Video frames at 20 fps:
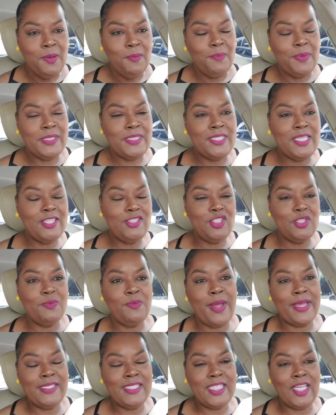position
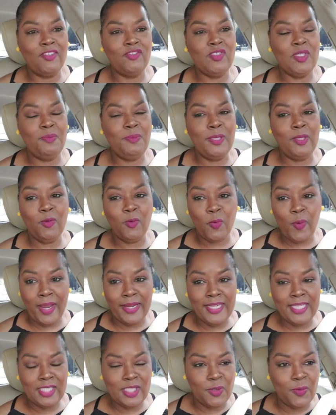myself to be
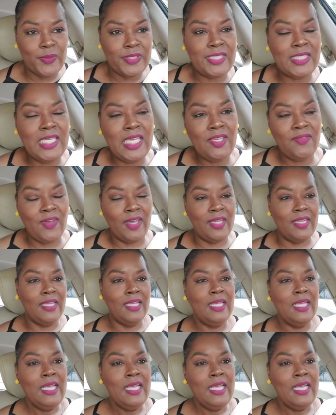ready to receive it.